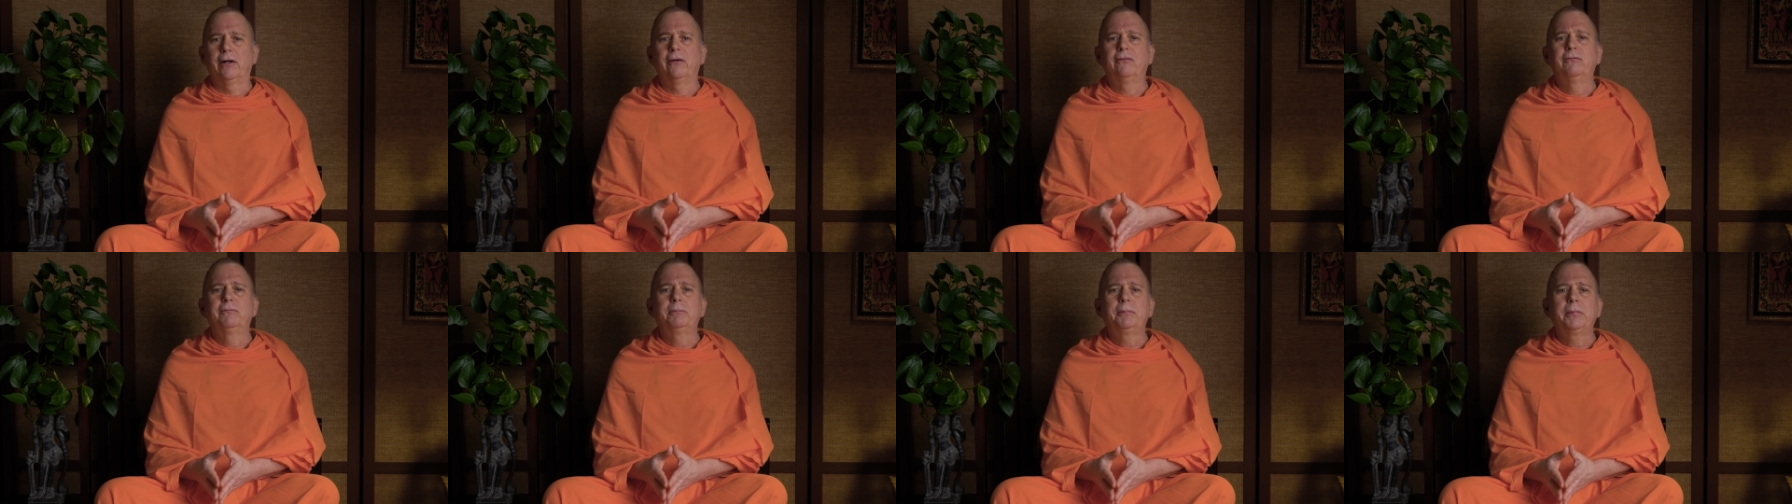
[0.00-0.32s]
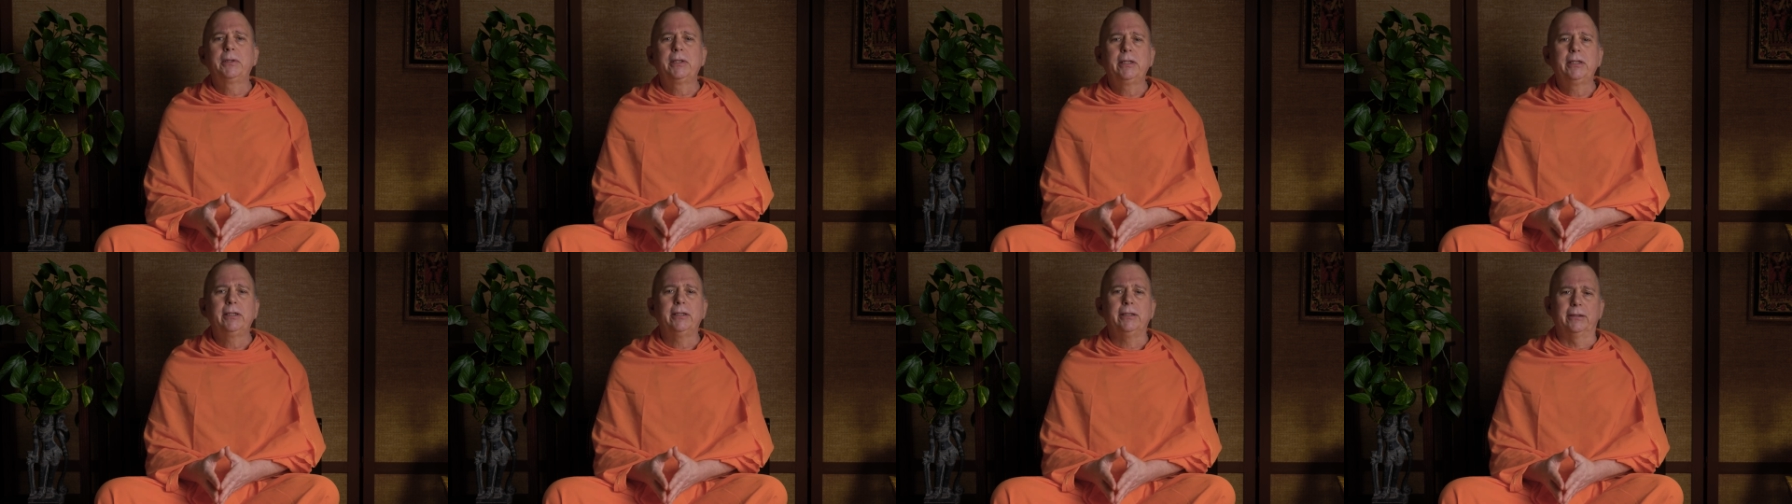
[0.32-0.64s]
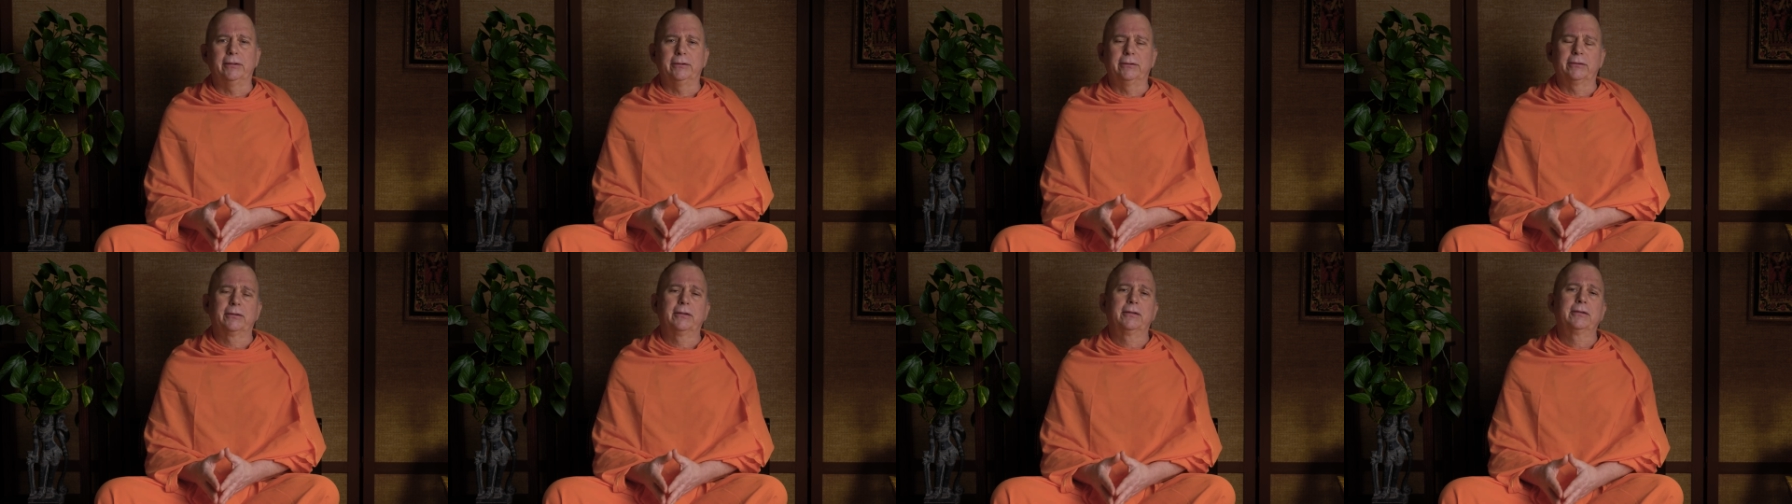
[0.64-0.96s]
of
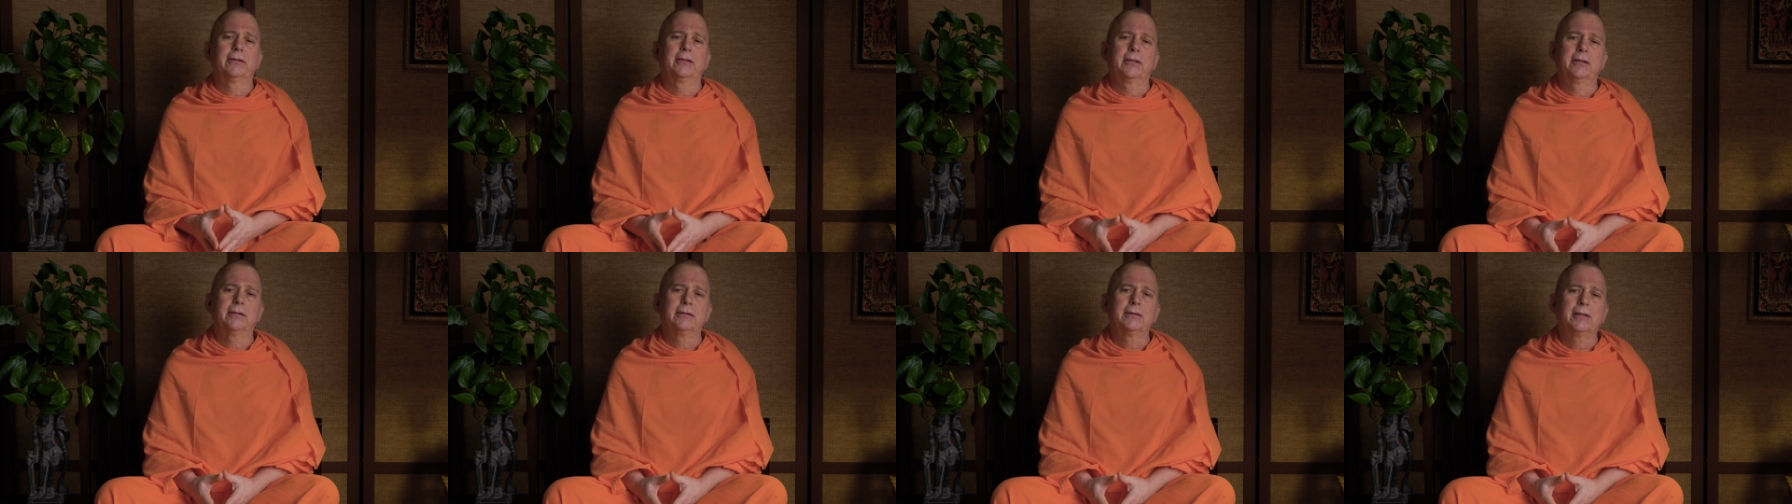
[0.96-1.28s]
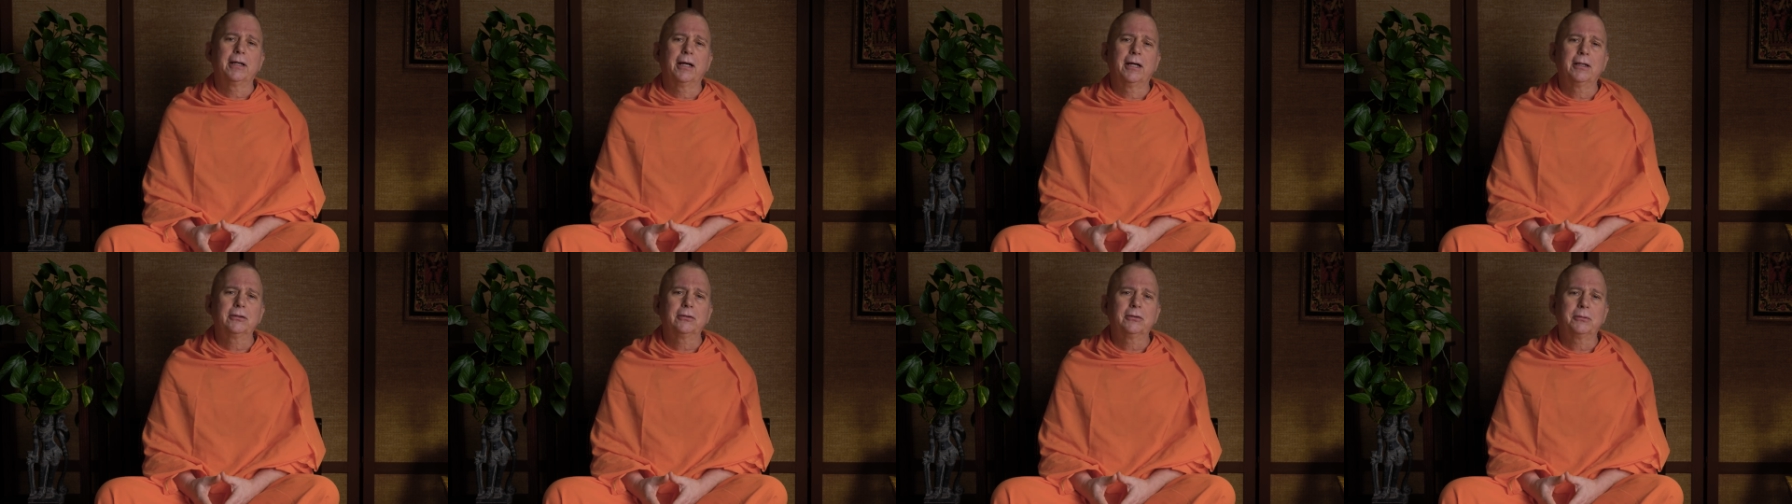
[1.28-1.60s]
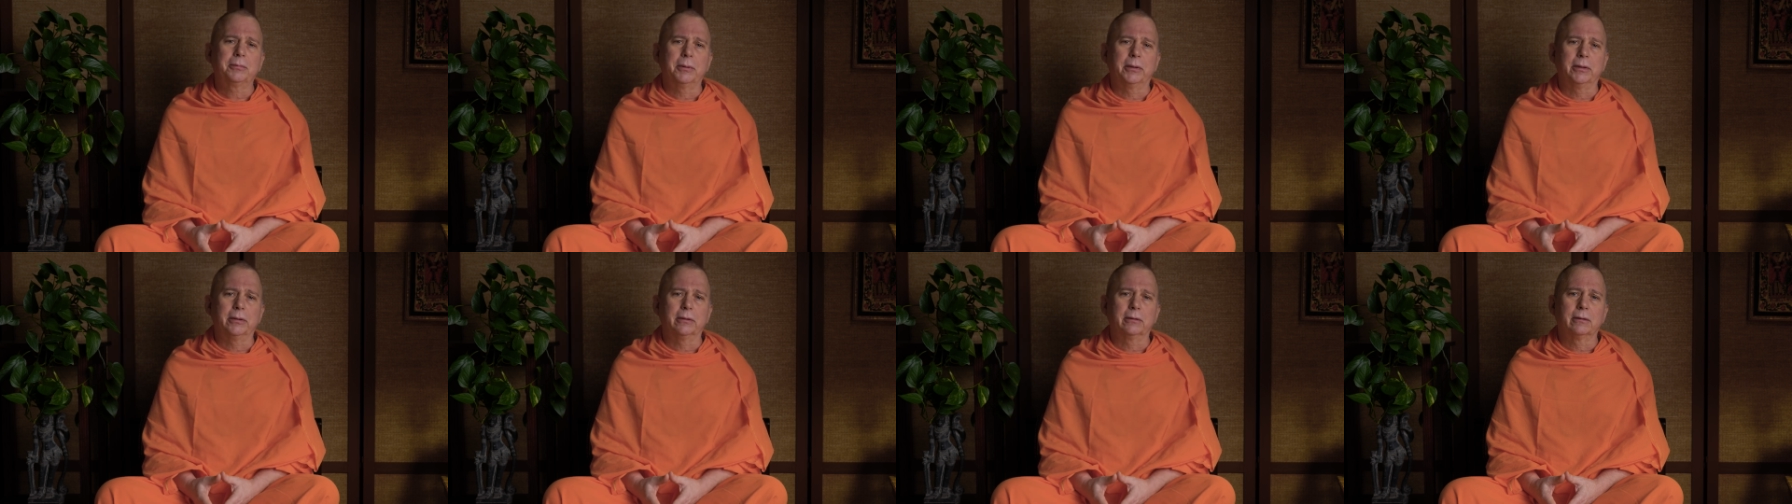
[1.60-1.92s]
peace and
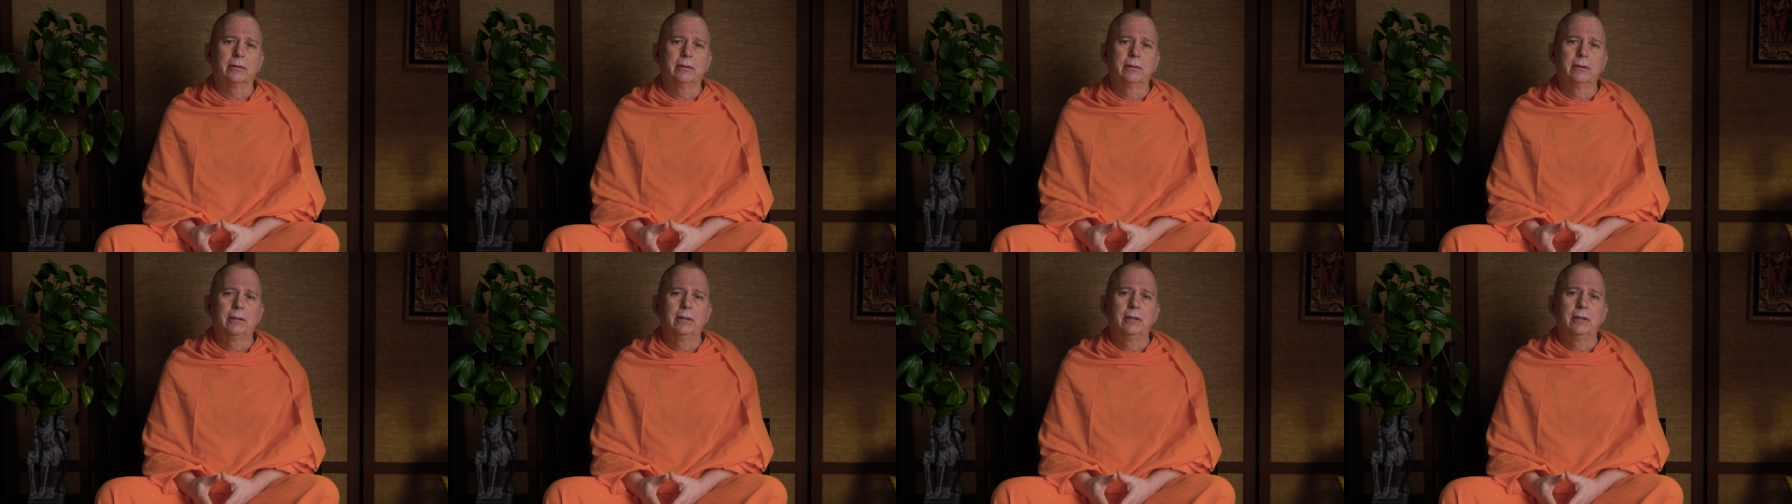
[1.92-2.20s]
contentment,